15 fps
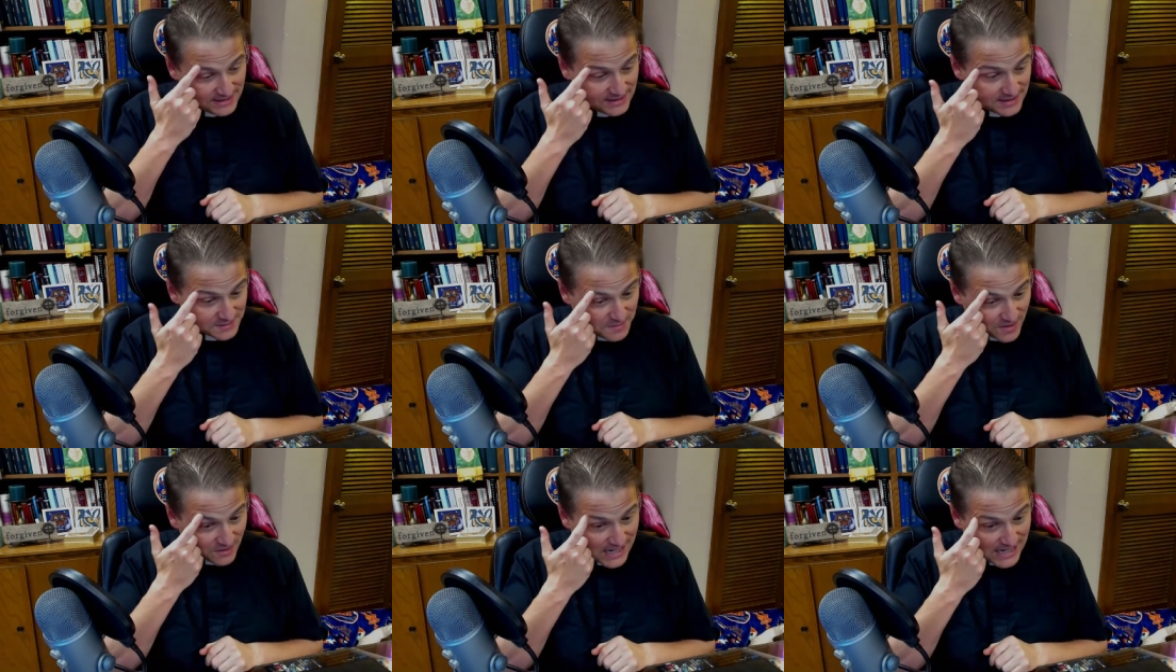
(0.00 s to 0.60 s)
his
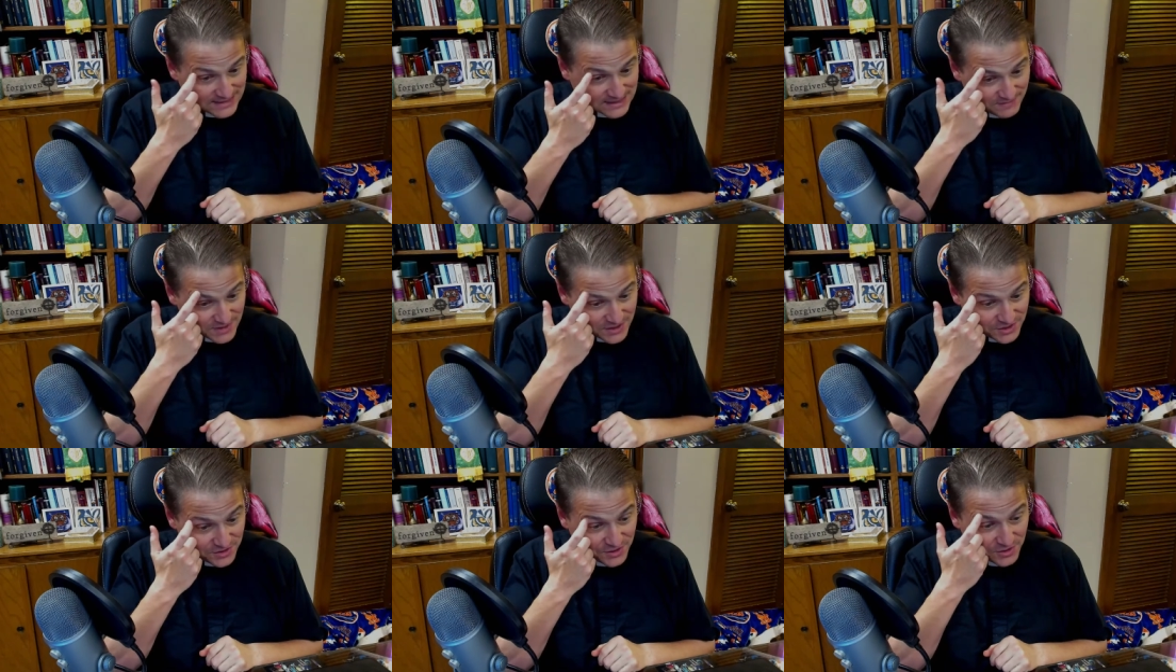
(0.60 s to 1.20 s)
mother asked him,
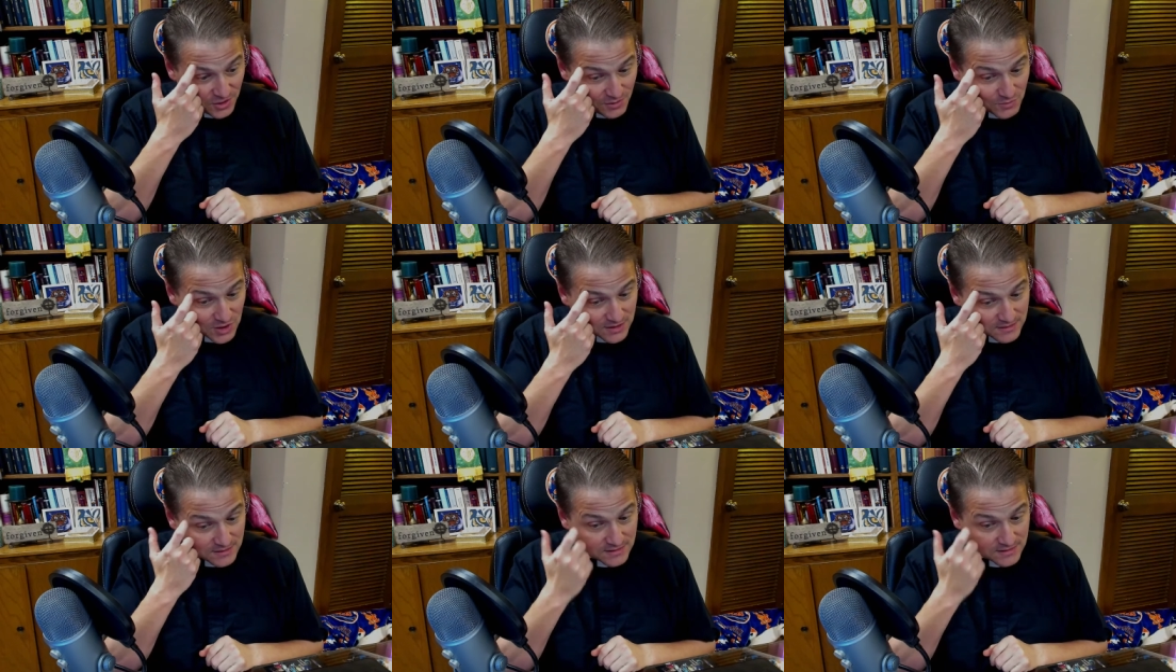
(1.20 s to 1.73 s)
Did you do your homework?